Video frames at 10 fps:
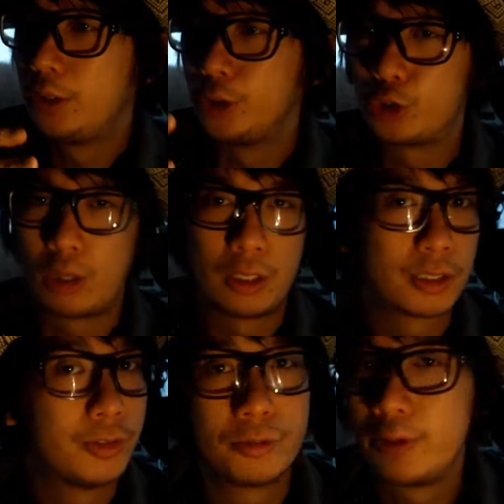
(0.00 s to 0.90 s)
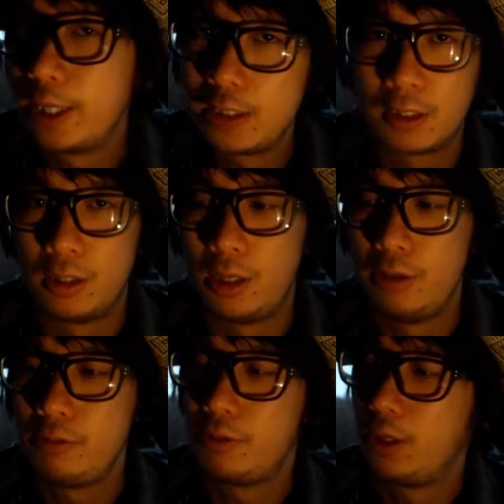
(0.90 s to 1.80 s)
To try lots of different things in
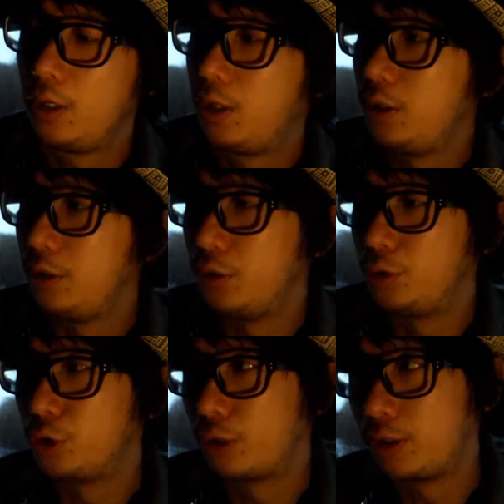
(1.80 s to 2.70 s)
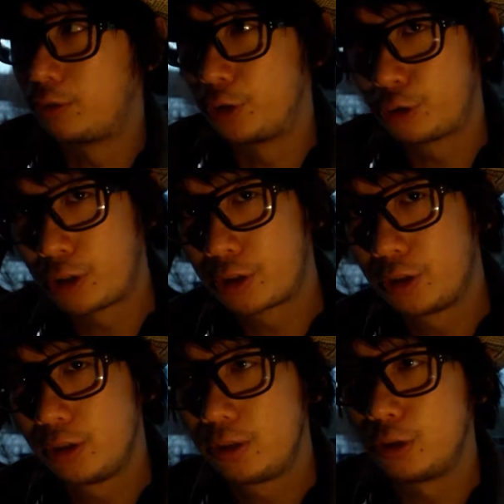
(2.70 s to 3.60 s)
life, to try different
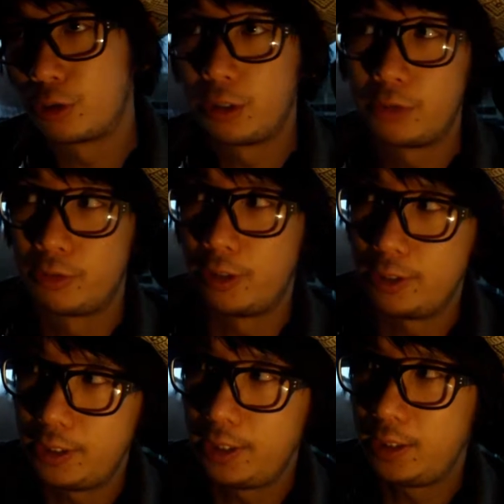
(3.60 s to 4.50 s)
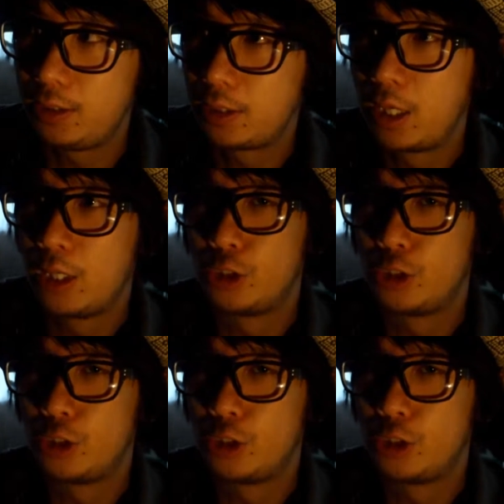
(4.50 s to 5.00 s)
structures, to try different ideas,